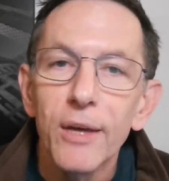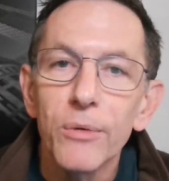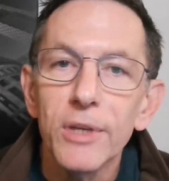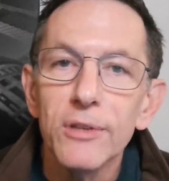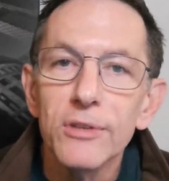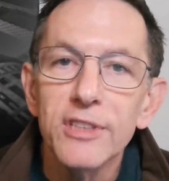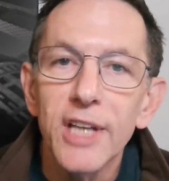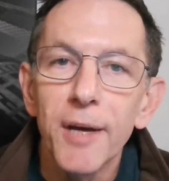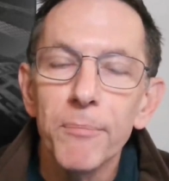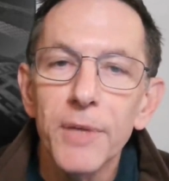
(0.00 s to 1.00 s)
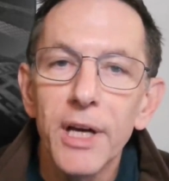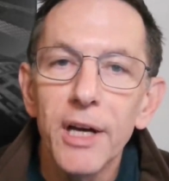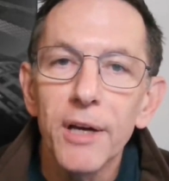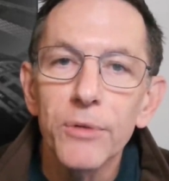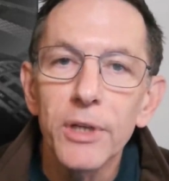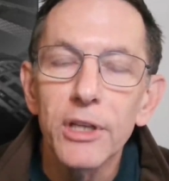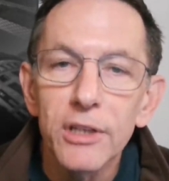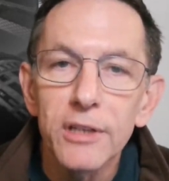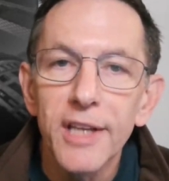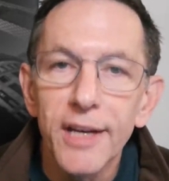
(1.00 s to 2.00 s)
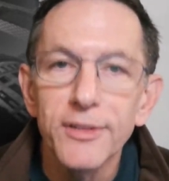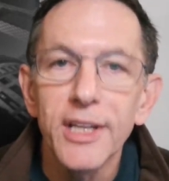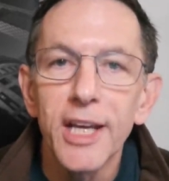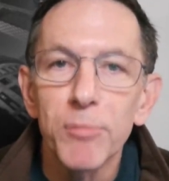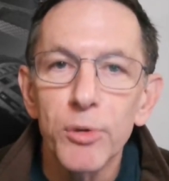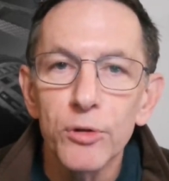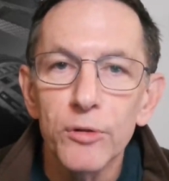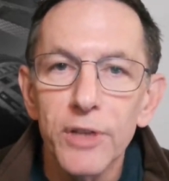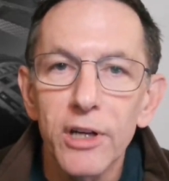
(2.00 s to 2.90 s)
We use some really good FDA approved